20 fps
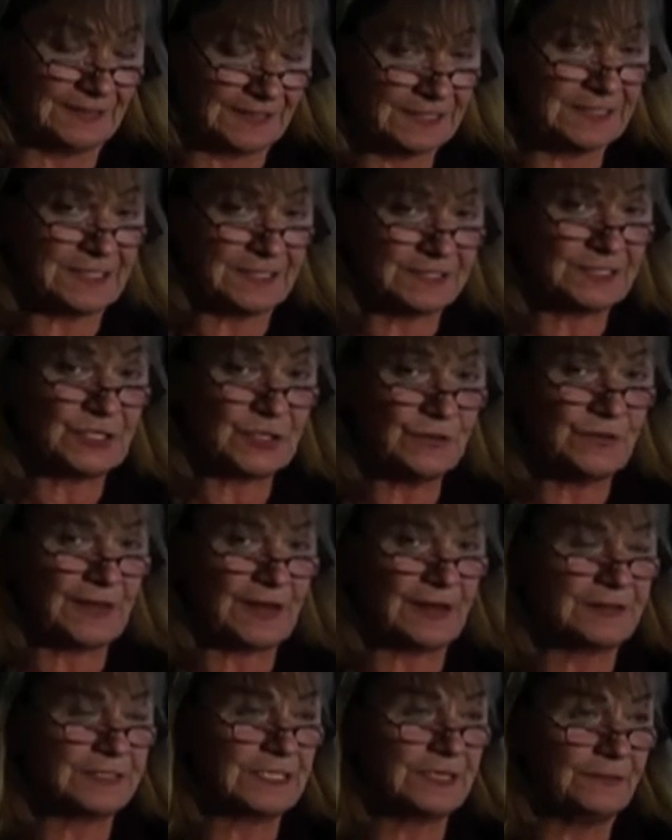This is
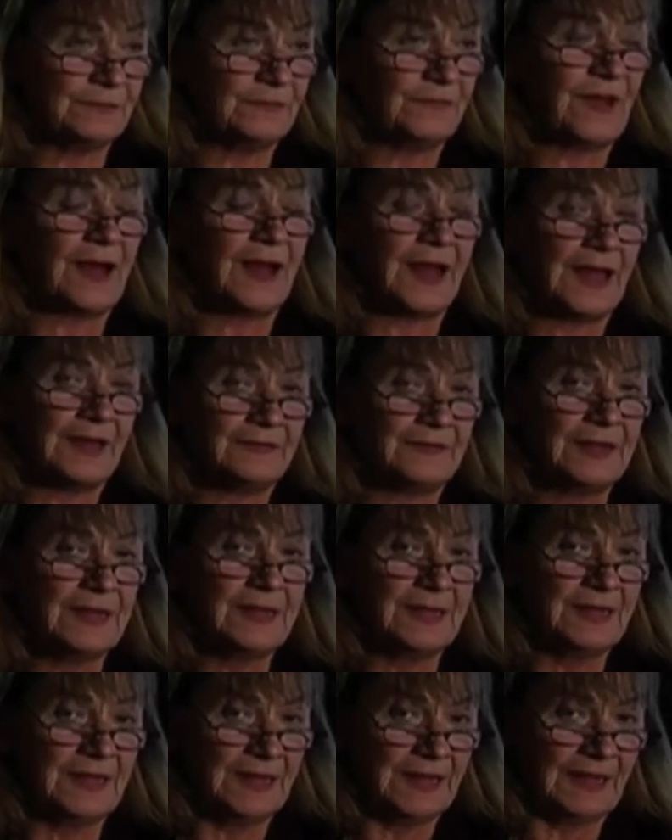2005,
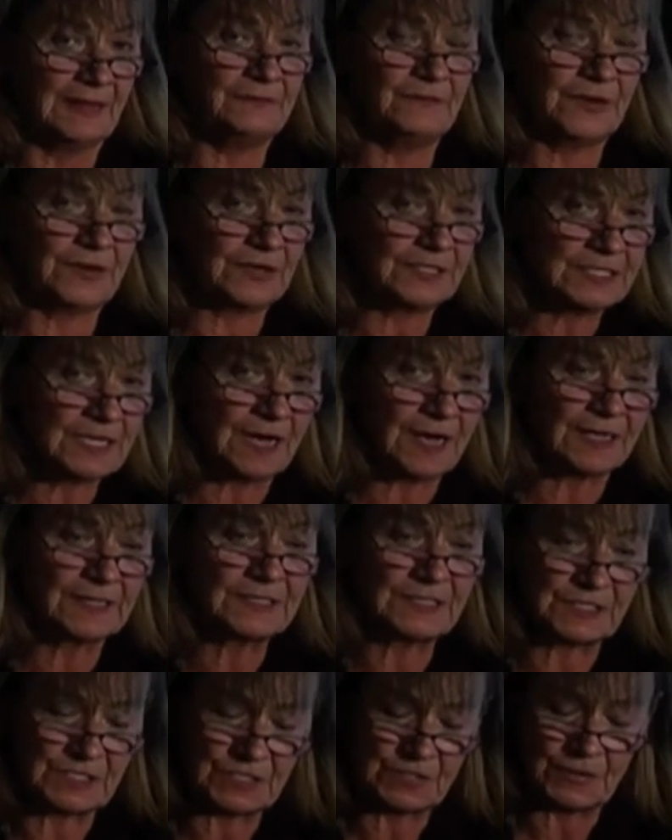and
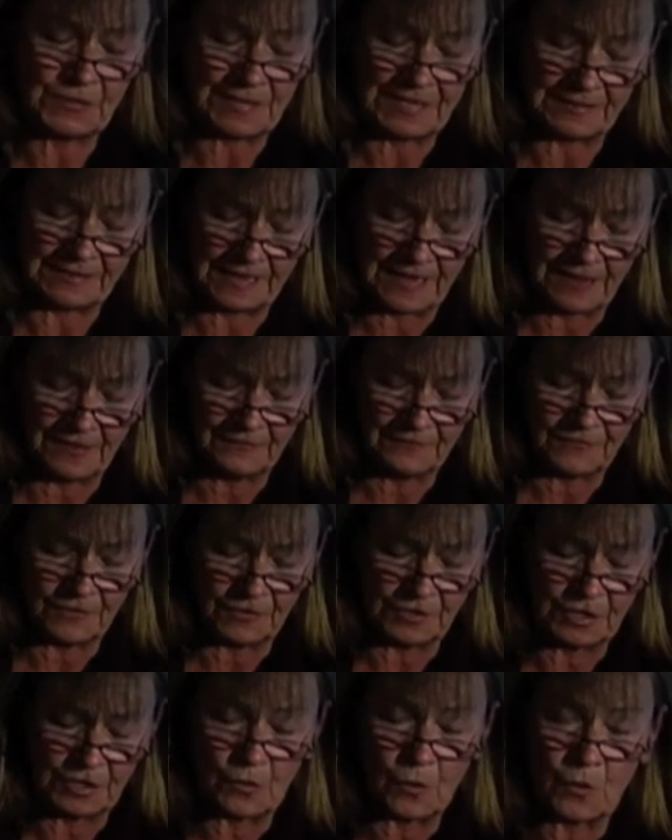Veritox too. And the
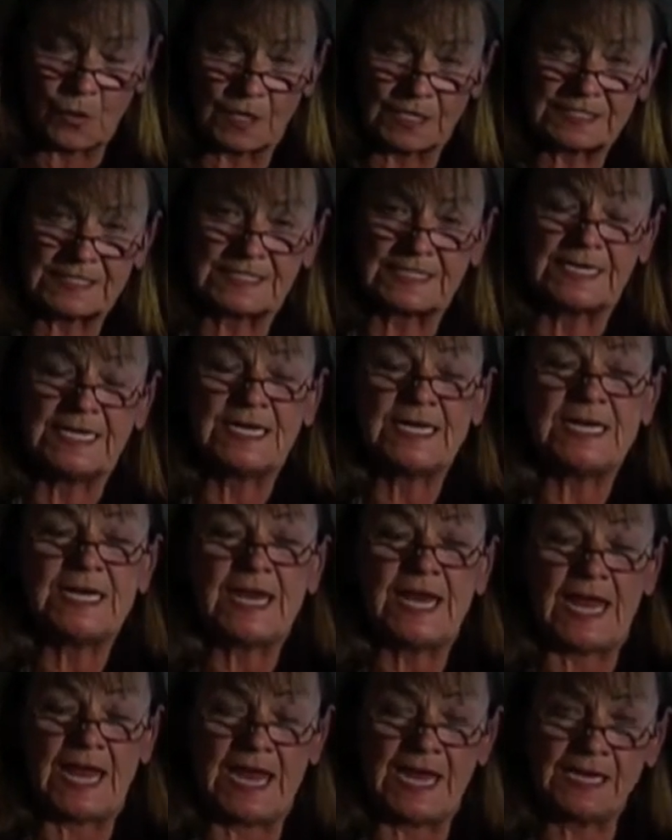California courts
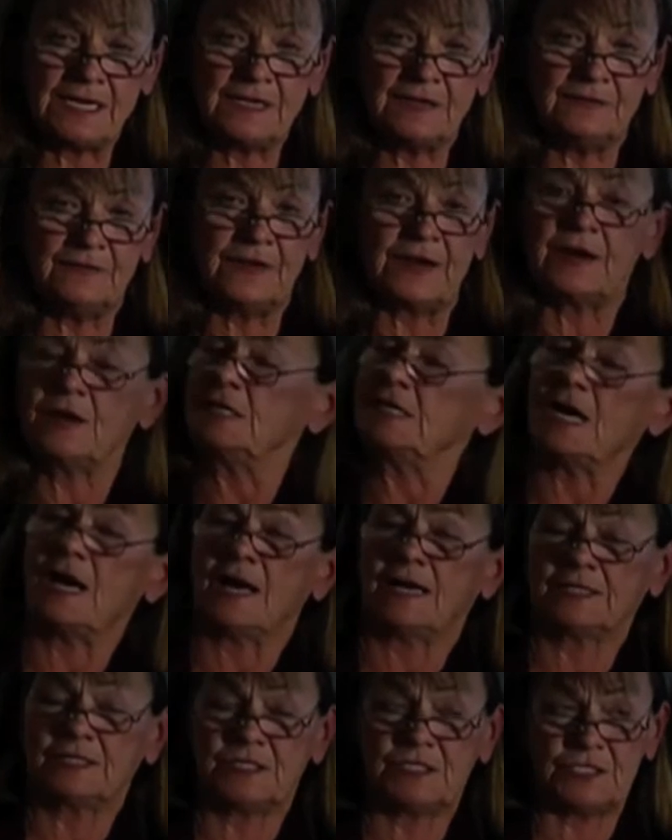aided
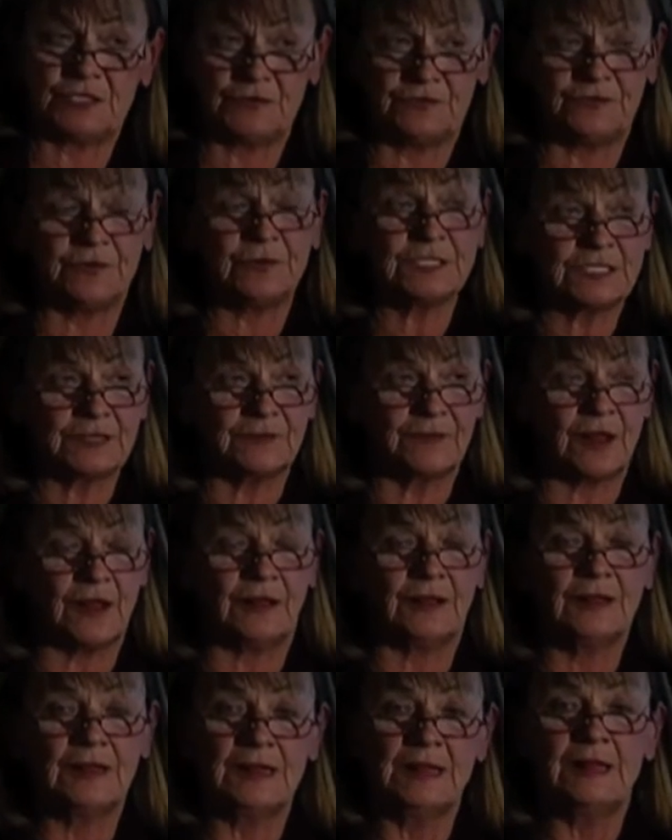Veritox to, first of
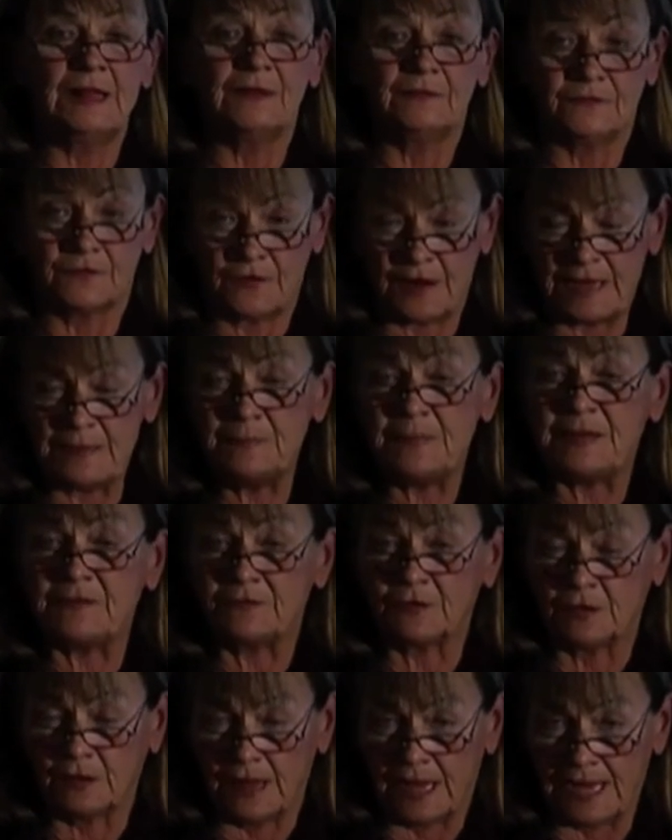all, frame me
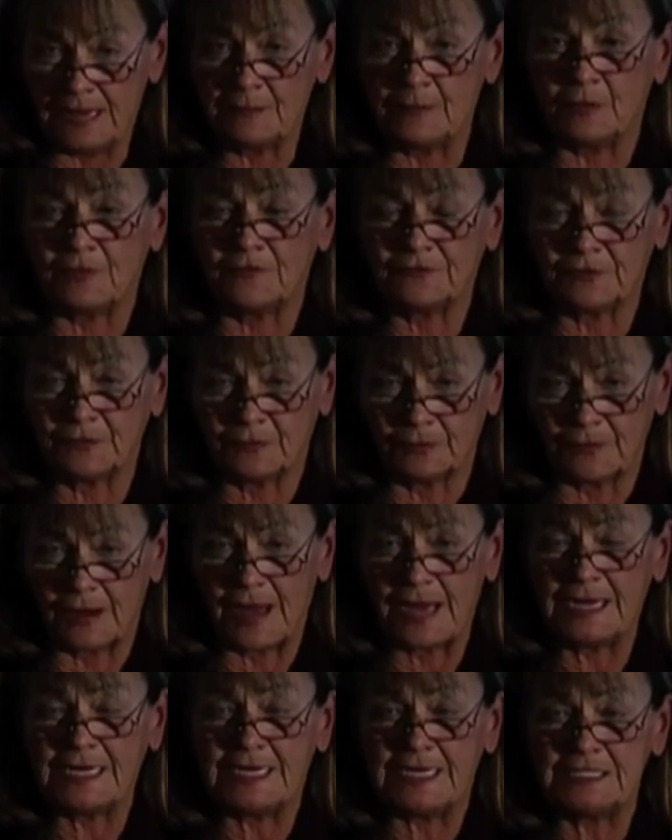for libel for the
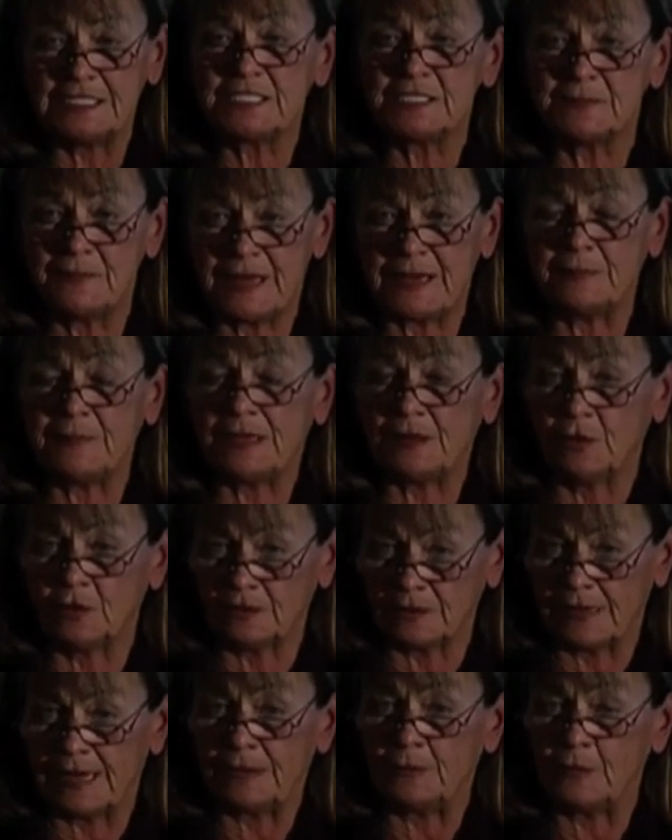writing to make me
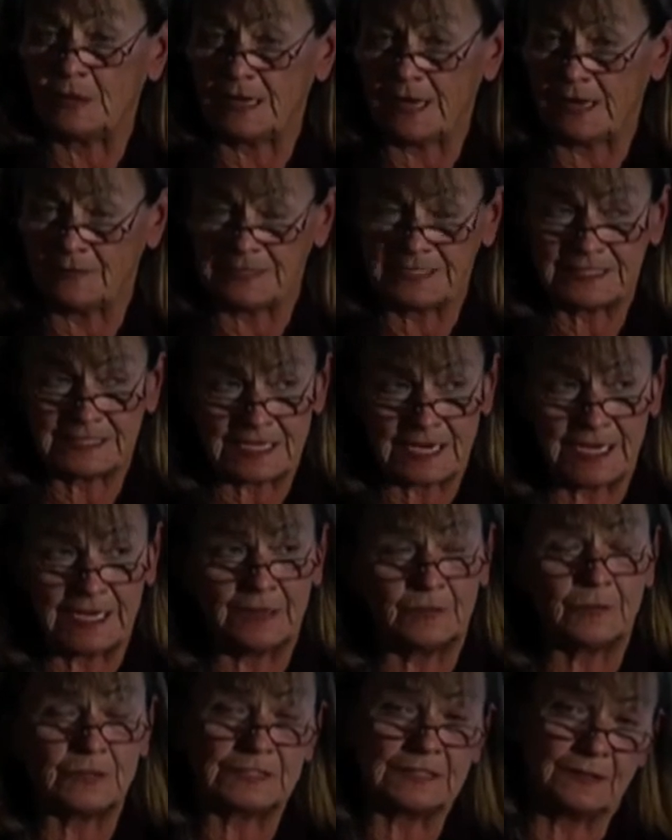look like what I was
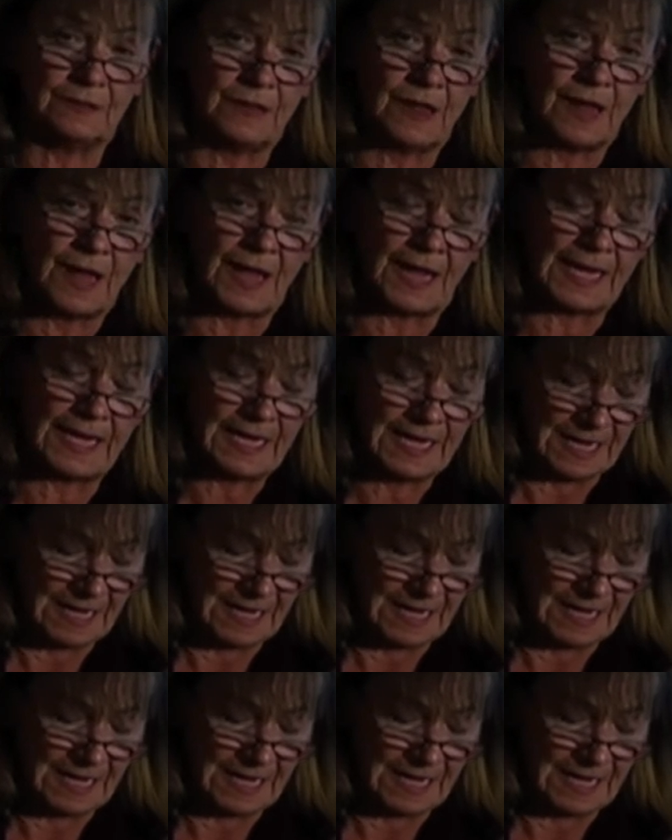saying was a lie.